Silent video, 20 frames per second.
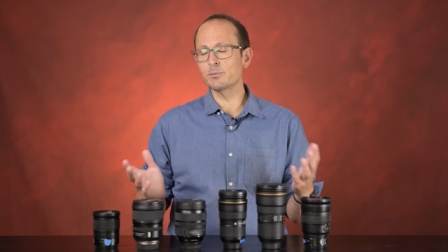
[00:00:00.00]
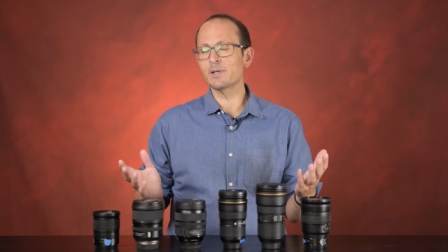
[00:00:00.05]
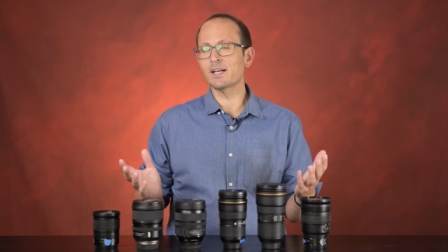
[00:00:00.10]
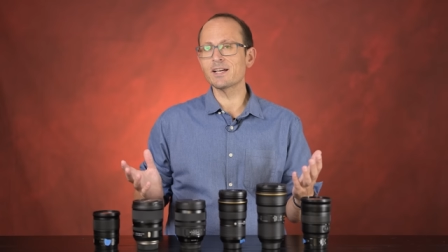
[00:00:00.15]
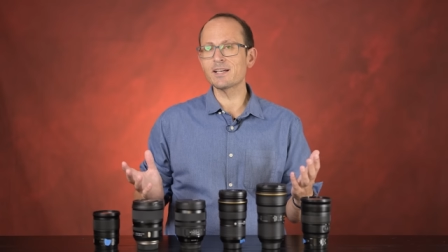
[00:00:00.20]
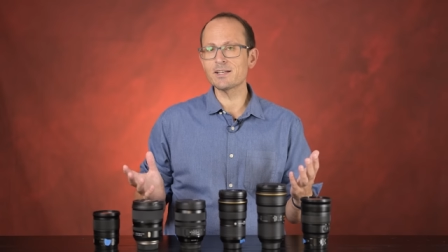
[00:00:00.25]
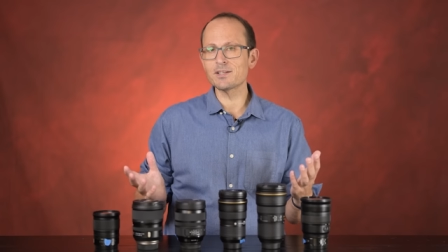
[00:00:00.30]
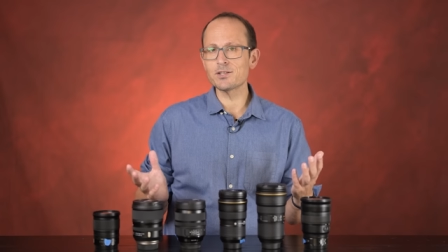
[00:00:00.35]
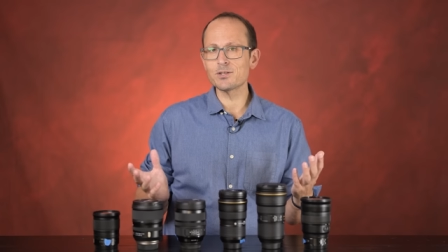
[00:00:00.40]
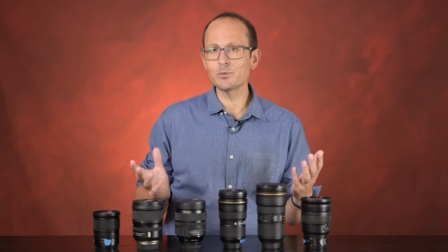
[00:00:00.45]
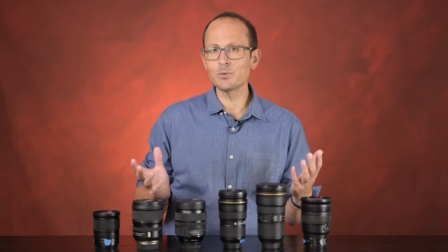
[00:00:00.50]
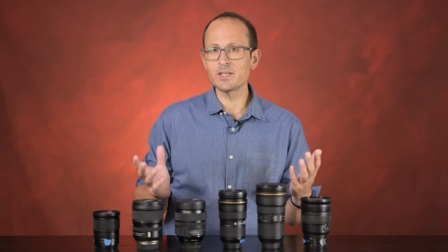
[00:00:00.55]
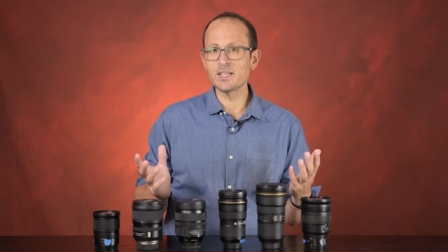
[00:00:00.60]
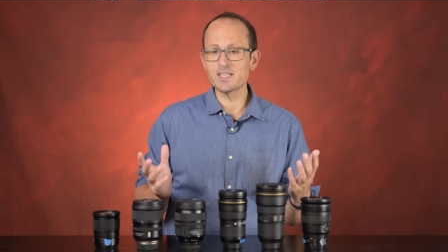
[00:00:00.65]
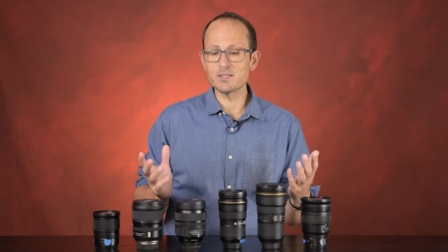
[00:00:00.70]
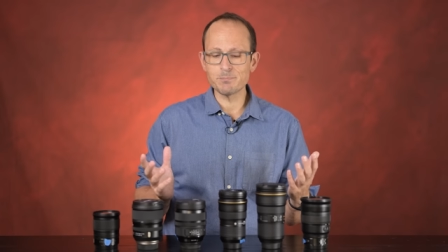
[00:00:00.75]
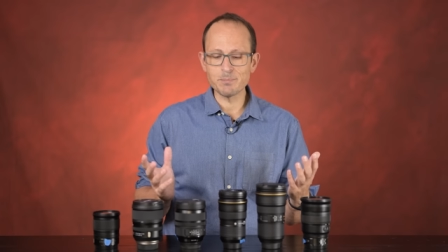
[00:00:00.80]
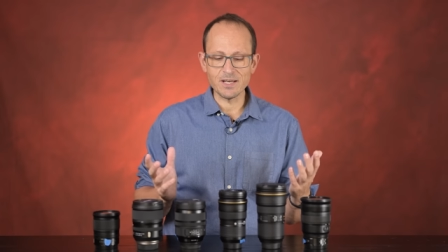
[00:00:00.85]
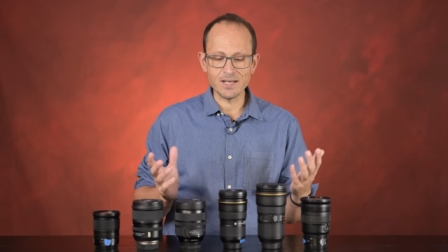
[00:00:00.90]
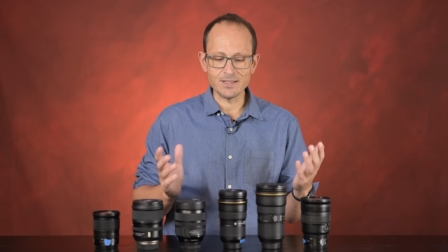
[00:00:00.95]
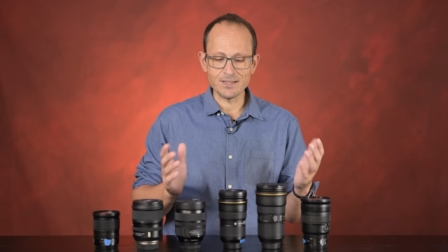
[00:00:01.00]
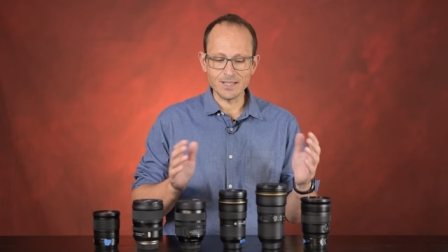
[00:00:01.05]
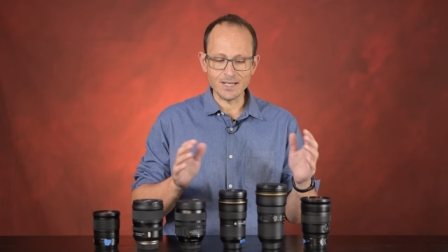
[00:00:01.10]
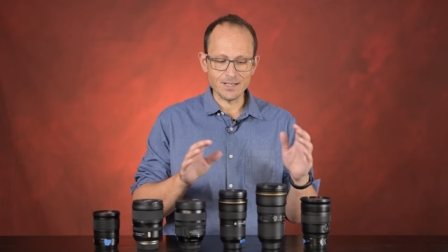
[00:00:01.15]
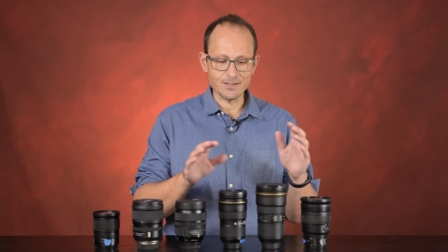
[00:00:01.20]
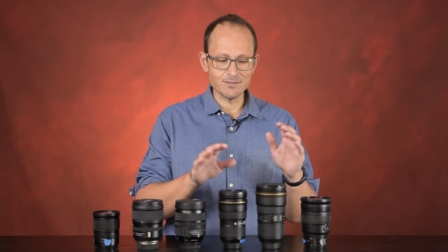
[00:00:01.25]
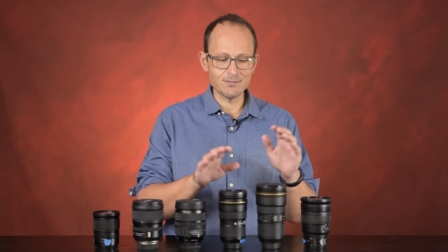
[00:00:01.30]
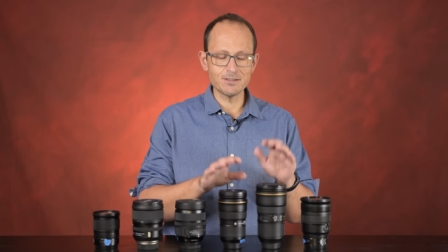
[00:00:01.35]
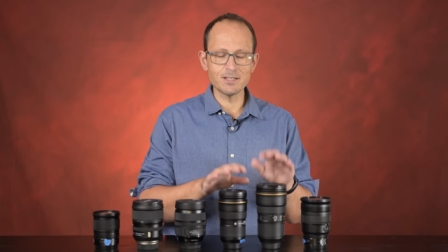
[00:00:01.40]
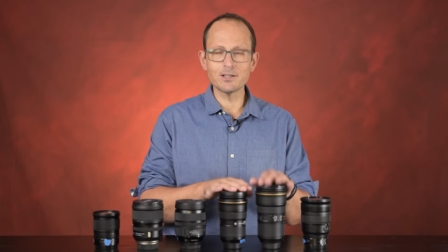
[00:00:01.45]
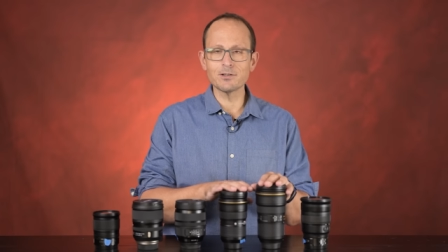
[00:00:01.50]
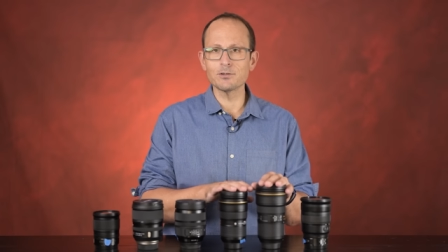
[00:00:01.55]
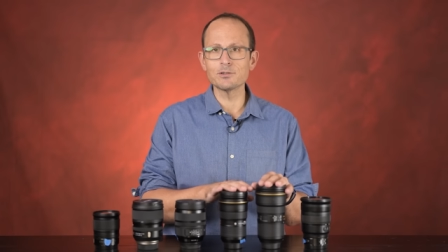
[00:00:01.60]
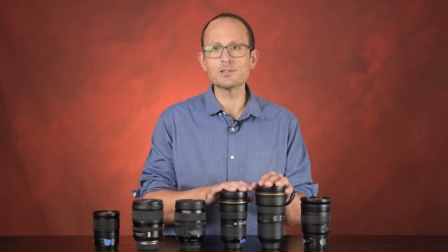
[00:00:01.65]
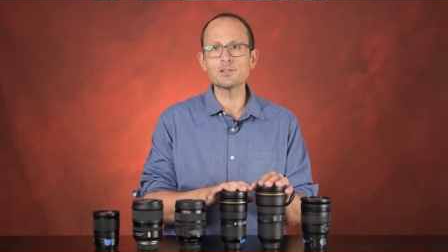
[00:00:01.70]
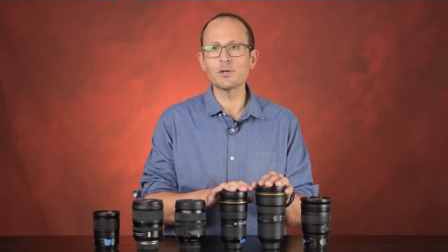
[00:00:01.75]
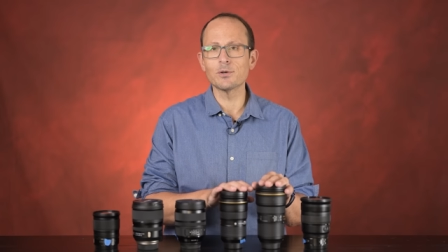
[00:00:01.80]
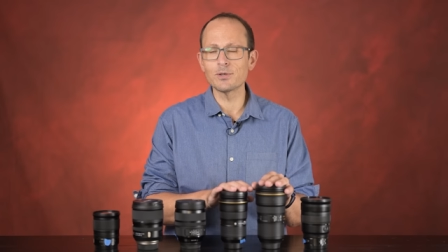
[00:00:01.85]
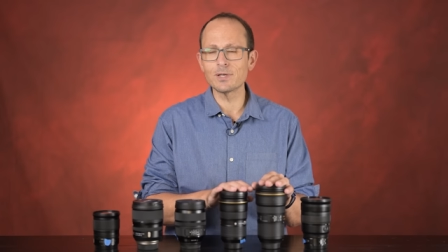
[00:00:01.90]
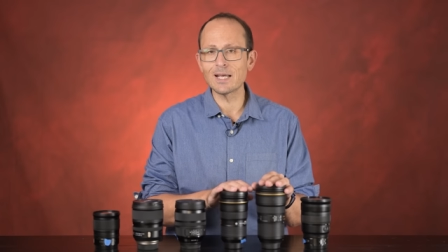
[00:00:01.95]
but I guess you would expect that
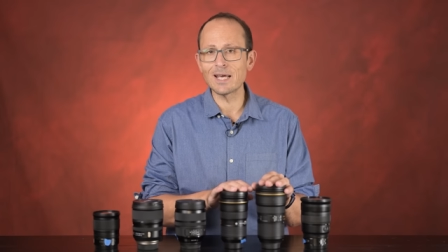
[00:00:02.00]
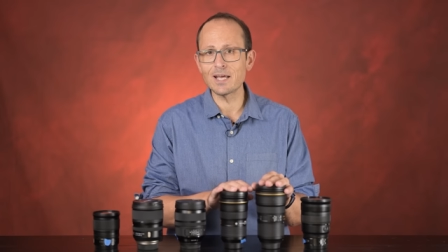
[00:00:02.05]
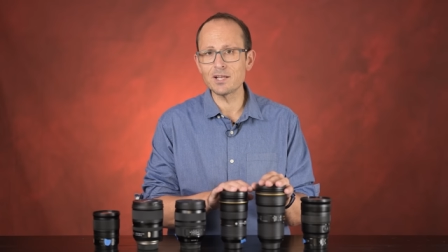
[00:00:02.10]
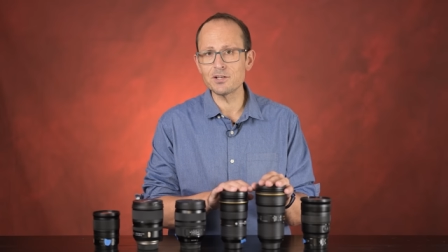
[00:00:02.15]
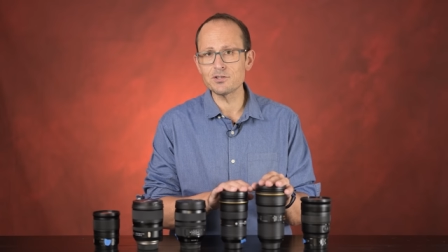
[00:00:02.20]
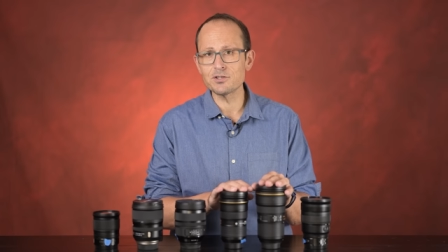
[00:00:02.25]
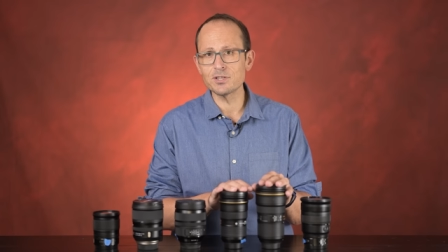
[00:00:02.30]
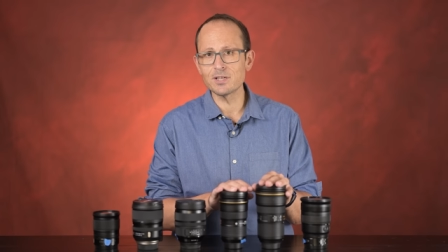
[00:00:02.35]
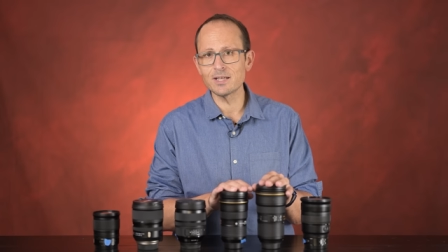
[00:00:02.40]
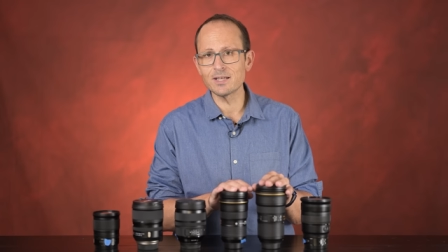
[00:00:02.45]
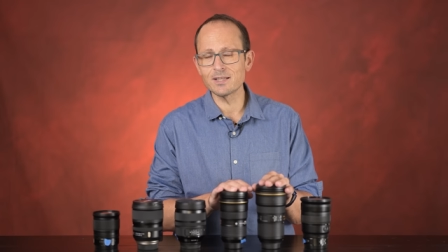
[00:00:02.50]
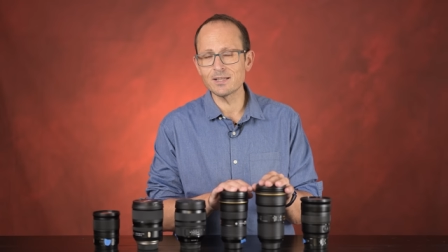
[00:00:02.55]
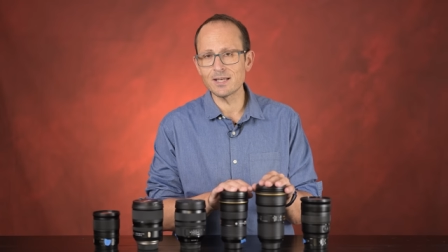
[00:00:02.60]
Nikon's going to engineer